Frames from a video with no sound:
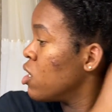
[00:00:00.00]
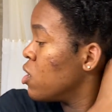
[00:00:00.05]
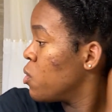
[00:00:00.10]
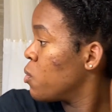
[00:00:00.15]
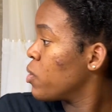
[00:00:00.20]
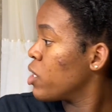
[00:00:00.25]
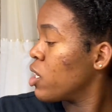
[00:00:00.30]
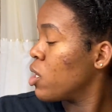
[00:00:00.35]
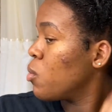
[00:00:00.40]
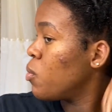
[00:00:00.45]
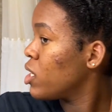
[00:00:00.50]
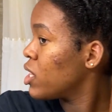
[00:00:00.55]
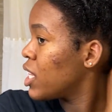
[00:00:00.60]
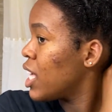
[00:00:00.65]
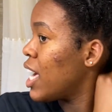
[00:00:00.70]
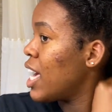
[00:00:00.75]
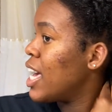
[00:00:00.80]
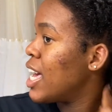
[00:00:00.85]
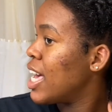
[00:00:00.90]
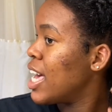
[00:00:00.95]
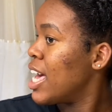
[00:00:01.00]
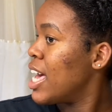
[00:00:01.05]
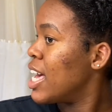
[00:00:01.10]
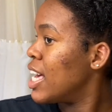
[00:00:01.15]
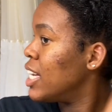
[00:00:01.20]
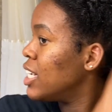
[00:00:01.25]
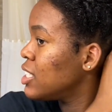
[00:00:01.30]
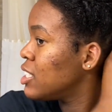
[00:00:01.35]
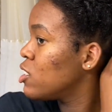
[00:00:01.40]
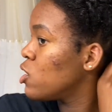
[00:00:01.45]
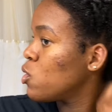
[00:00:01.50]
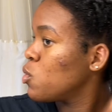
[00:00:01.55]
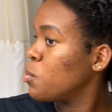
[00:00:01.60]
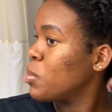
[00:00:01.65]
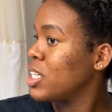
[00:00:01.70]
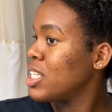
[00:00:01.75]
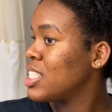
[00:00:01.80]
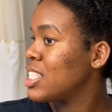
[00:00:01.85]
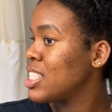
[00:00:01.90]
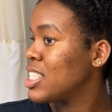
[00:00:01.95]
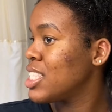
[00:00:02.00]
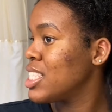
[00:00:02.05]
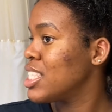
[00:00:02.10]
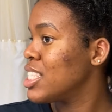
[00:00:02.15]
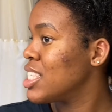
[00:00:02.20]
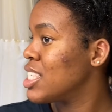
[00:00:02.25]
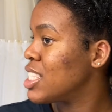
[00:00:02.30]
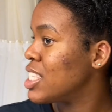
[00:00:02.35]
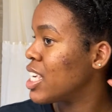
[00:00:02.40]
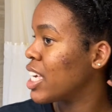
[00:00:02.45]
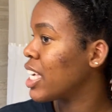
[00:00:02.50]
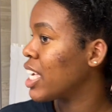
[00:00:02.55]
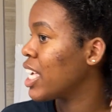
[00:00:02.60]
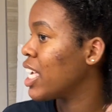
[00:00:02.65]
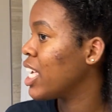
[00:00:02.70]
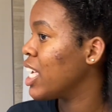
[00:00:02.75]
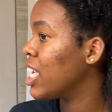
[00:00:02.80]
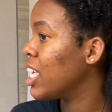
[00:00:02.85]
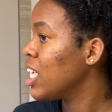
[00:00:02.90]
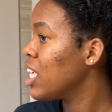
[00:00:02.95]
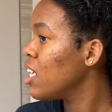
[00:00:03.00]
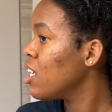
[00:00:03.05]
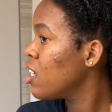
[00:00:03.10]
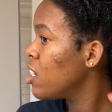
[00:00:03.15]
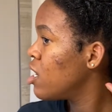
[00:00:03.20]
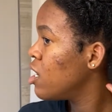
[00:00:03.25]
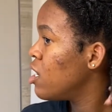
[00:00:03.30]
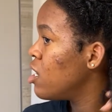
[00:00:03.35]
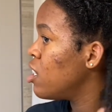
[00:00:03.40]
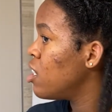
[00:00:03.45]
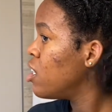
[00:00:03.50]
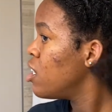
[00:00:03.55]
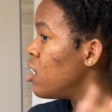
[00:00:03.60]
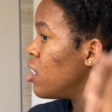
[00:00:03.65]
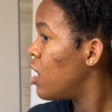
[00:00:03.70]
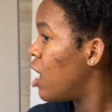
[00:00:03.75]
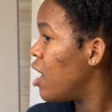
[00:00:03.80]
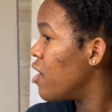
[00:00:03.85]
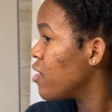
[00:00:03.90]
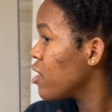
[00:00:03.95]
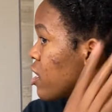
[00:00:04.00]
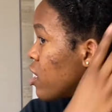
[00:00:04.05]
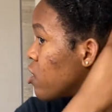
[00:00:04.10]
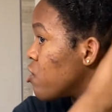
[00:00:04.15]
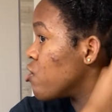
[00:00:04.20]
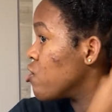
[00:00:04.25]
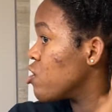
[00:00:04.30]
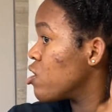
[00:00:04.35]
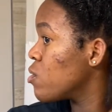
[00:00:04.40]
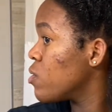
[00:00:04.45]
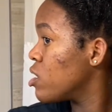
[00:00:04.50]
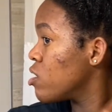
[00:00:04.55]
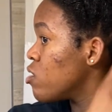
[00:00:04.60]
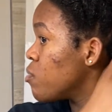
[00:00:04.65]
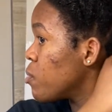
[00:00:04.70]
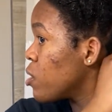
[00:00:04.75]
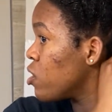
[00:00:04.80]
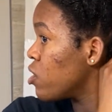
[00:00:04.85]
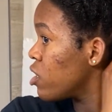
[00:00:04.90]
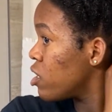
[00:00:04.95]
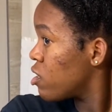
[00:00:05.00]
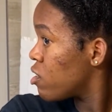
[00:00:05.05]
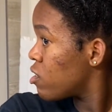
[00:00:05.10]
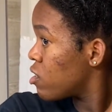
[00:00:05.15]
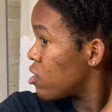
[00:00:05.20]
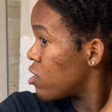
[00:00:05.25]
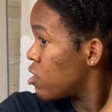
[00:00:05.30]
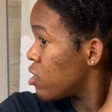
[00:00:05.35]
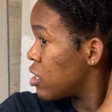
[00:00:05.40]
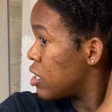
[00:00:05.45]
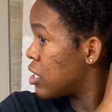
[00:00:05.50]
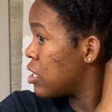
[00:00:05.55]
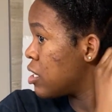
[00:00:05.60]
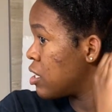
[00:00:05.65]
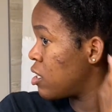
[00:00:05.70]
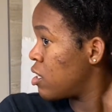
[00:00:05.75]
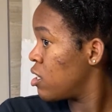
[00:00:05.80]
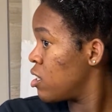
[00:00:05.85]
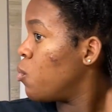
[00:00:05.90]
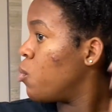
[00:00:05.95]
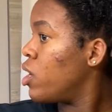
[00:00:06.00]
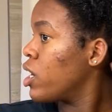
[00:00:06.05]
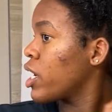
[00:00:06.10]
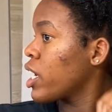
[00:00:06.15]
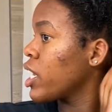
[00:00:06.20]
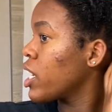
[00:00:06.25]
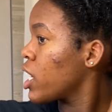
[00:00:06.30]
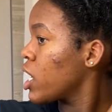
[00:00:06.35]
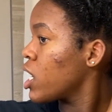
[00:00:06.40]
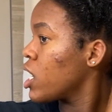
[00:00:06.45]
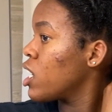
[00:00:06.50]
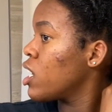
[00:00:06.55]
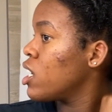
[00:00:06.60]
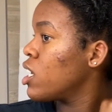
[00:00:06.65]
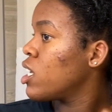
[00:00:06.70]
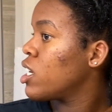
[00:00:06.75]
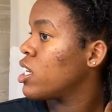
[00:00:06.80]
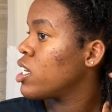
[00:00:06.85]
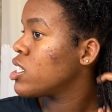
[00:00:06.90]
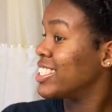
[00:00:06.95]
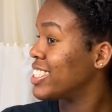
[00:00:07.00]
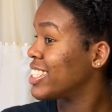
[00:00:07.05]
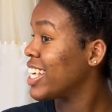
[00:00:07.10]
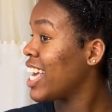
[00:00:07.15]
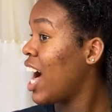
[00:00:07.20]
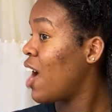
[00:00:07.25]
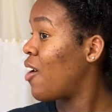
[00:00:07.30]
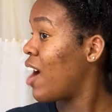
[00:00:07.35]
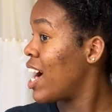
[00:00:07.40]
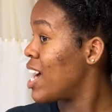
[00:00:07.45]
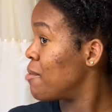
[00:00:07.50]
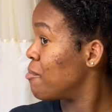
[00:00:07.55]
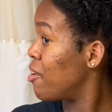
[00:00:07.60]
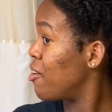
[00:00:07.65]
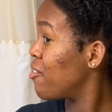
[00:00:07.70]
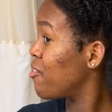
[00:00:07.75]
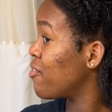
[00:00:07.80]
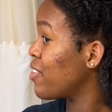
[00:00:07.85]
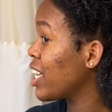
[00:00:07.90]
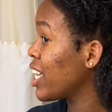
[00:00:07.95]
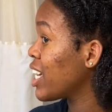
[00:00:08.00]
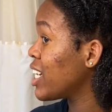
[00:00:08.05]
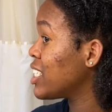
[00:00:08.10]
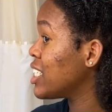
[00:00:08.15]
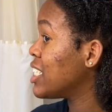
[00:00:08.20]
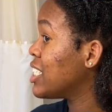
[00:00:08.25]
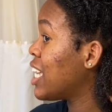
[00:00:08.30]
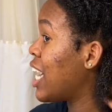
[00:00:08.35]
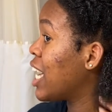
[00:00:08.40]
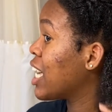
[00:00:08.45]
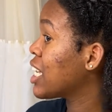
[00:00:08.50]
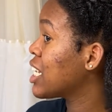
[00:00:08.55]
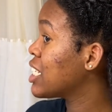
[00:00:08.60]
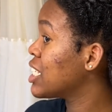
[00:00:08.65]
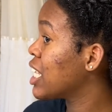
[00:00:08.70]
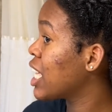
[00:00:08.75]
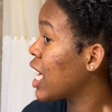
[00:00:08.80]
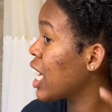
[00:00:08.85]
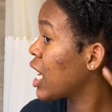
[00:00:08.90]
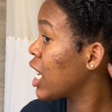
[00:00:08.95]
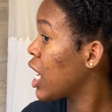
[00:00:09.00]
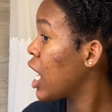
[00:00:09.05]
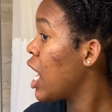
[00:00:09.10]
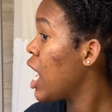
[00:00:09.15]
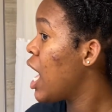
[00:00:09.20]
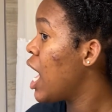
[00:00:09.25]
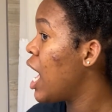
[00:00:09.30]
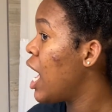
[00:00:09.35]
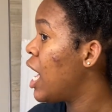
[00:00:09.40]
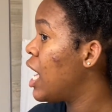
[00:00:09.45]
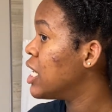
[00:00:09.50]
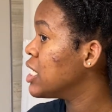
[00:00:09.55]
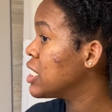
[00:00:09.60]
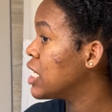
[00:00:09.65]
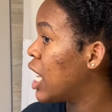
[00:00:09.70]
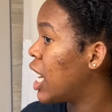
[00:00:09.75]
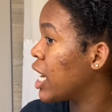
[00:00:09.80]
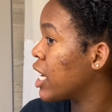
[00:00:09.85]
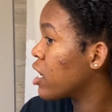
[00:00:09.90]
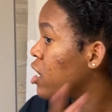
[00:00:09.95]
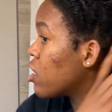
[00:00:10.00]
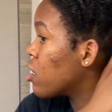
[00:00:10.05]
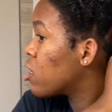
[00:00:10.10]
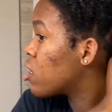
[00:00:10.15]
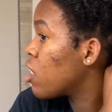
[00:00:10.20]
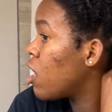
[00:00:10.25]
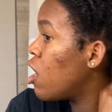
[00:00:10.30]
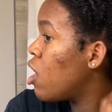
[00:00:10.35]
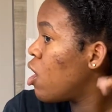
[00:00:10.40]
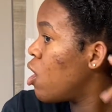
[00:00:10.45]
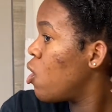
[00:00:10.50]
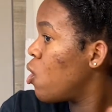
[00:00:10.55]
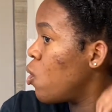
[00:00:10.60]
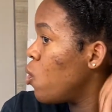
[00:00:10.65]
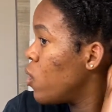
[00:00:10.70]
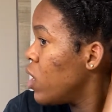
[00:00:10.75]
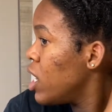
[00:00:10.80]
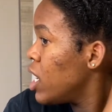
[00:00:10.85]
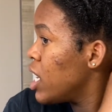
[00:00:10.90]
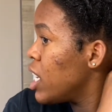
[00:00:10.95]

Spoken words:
You don't want the hair to be sticky. I think that should do it, to be honest. Work it in. See how I'm finger detangling as I go.